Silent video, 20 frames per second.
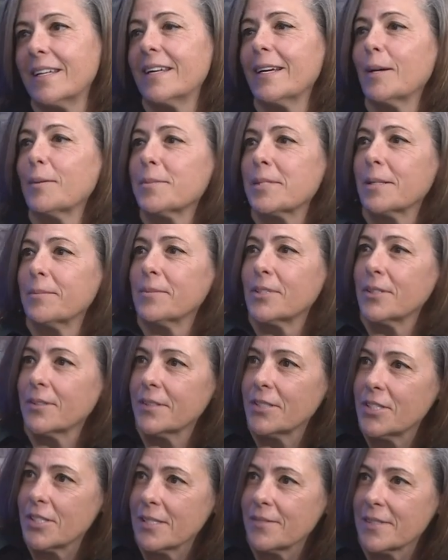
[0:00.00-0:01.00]
and helps them to
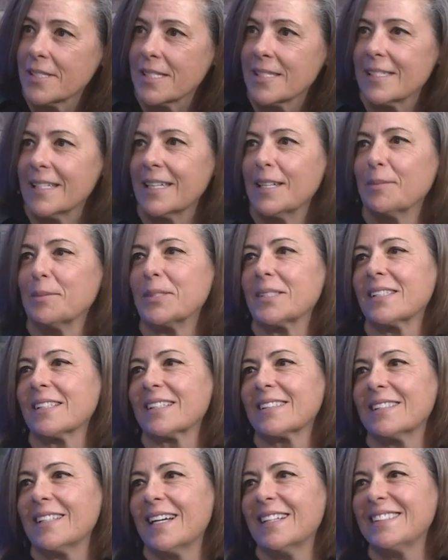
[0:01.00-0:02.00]
achieve sustainable
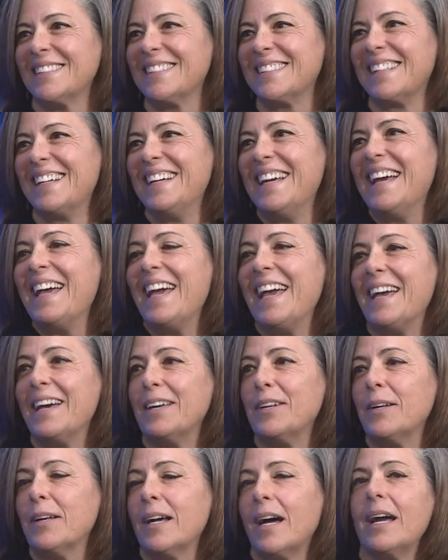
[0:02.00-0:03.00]
success. Mm -hmm.
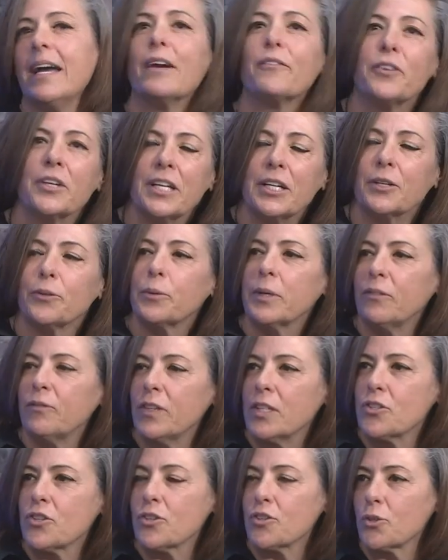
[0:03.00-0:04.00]
And uh, every year we
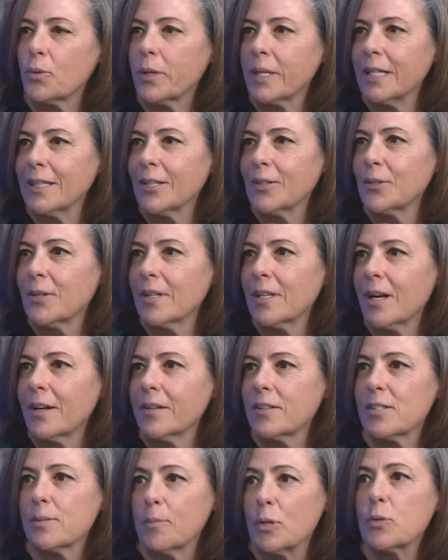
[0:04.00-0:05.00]
feature 20 local
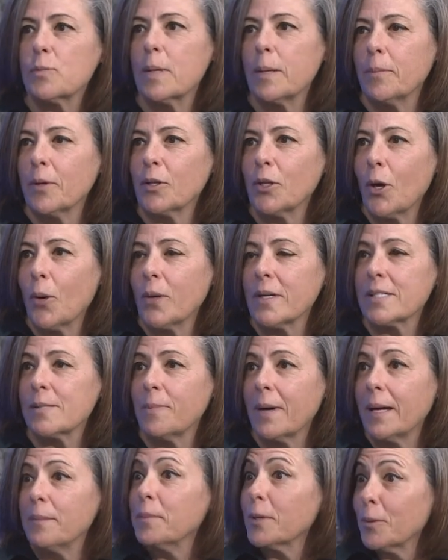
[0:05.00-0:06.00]
artists. Most people know us
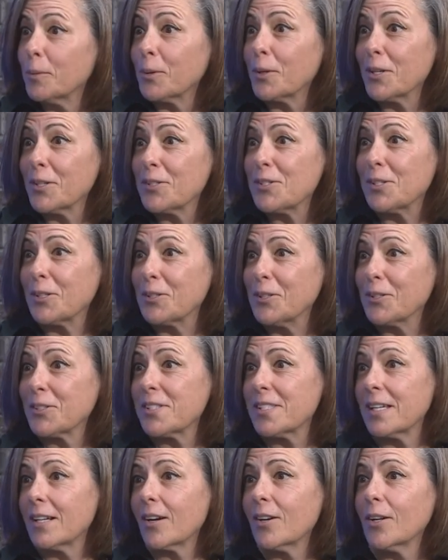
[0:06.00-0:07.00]
by billboards, so you'll
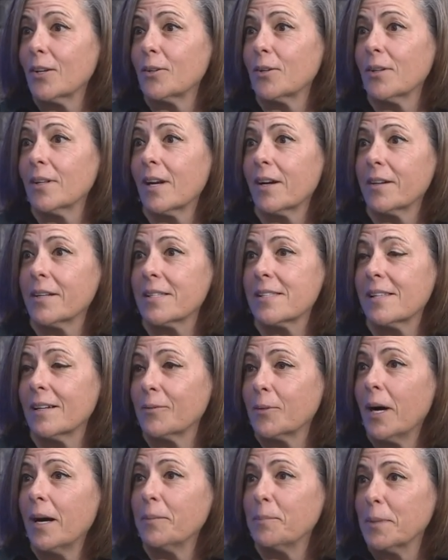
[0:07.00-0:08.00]
see our okay. local artists
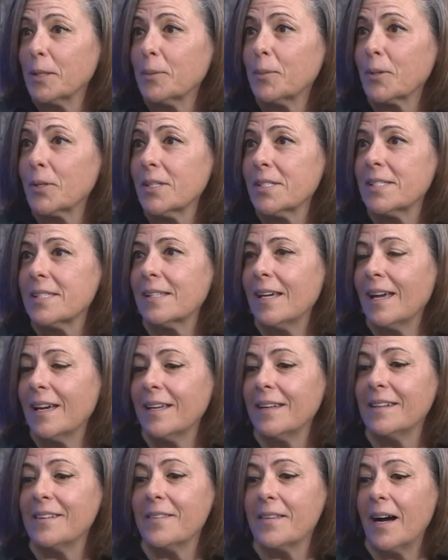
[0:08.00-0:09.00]
on billboards.
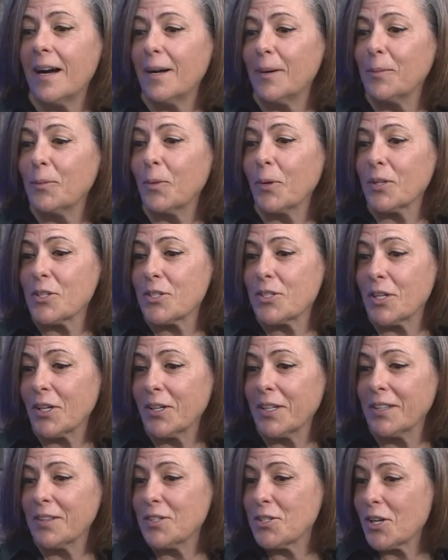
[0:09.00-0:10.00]
And um, we're
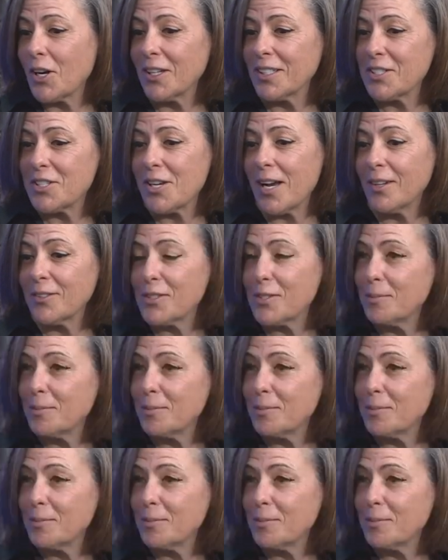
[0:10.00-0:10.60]
starting the Charlotte Shout